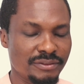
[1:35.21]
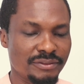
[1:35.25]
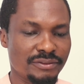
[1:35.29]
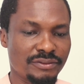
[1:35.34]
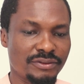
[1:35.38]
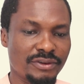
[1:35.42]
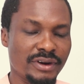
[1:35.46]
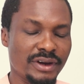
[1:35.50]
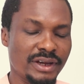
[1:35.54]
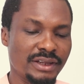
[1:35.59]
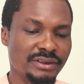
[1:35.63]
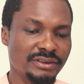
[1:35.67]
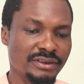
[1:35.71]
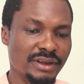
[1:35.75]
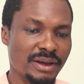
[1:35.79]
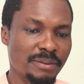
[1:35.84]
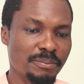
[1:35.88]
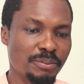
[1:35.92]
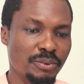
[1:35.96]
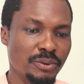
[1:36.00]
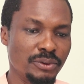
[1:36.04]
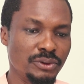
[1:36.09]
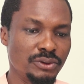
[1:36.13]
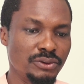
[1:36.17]
For
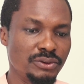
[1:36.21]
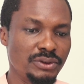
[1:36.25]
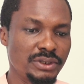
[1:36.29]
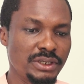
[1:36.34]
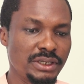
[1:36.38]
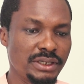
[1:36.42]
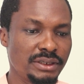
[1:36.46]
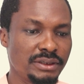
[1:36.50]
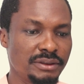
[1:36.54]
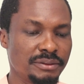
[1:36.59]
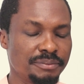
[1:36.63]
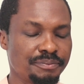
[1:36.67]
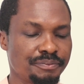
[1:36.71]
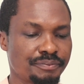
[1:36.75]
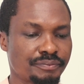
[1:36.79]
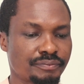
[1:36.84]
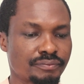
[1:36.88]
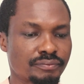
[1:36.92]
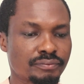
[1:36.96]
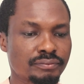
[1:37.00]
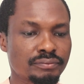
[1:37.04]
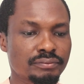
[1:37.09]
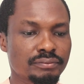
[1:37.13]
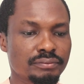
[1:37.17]
example, you need
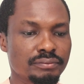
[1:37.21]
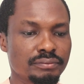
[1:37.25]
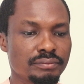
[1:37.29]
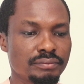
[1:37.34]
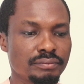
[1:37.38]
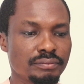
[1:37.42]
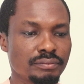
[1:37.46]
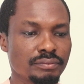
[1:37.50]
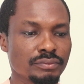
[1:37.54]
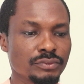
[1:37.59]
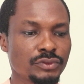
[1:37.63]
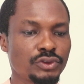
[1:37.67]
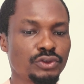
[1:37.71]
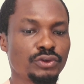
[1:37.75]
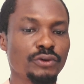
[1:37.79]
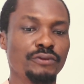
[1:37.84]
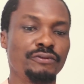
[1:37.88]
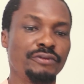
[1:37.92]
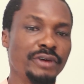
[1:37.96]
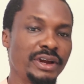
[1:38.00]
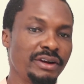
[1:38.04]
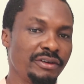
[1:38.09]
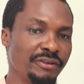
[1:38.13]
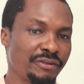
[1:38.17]
to
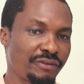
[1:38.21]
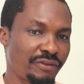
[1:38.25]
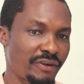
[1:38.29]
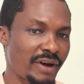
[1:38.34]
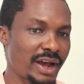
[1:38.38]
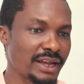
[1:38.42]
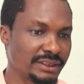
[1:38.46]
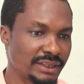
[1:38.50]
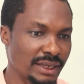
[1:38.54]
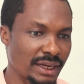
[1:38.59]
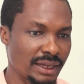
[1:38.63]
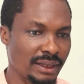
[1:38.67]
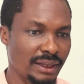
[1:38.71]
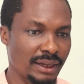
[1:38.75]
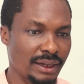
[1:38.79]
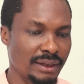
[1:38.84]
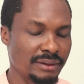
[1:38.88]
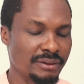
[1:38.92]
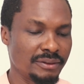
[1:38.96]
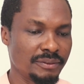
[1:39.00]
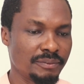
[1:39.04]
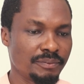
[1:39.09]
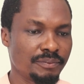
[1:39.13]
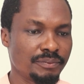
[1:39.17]
verify that
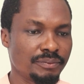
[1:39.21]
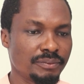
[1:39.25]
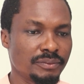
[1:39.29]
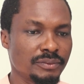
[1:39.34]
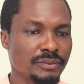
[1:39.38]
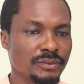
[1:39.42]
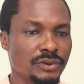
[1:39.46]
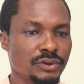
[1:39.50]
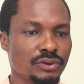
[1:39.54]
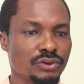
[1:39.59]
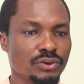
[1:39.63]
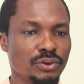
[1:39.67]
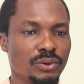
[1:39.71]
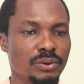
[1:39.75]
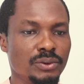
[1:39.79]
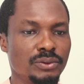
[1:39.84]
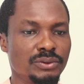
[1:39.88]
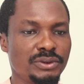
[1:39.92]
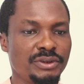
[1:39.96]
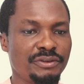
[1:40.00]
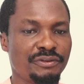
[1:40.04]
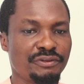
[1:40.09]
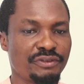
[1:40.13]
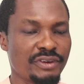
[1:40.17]
land.
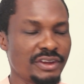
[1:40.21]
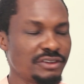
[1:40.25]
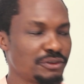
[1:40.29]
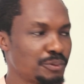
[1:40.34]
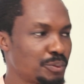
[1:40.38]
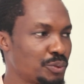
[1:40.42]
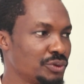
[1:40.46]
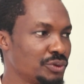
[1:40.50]
So the first